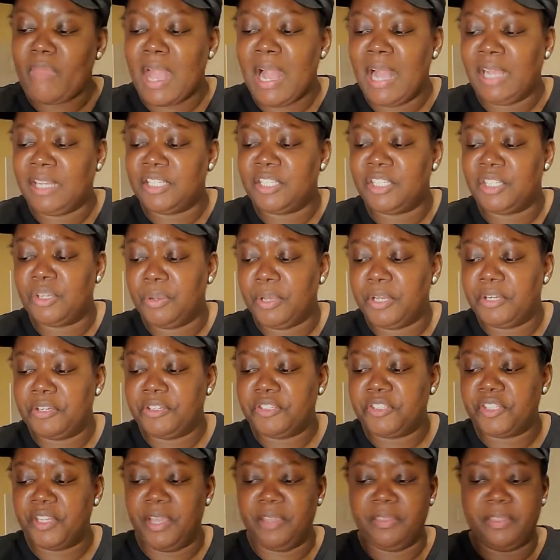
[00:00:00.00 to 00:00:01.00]
I just don't
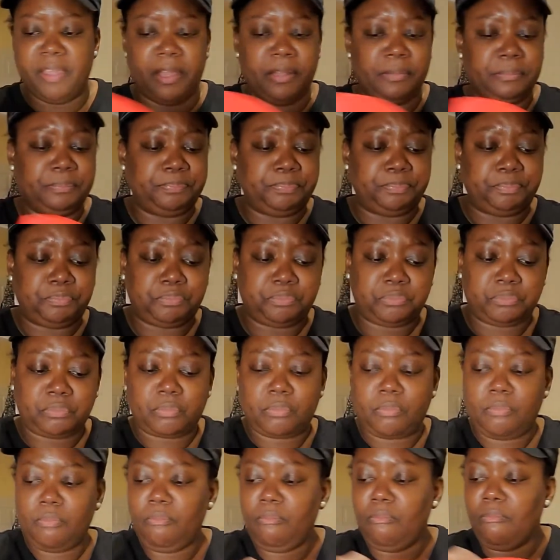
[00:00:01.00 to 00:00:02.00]
understand that.
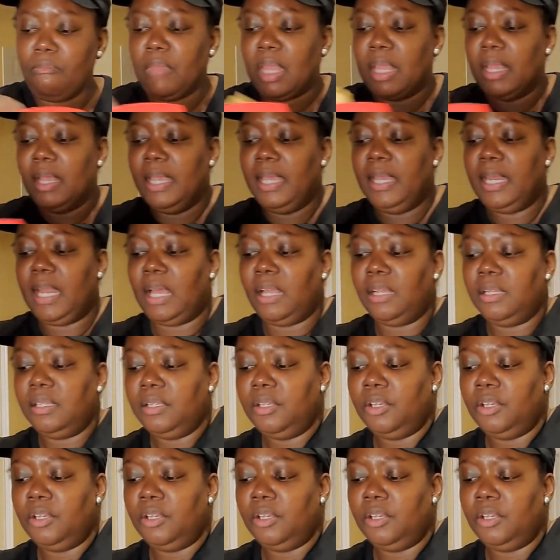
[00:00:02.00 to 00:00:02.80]
And I, you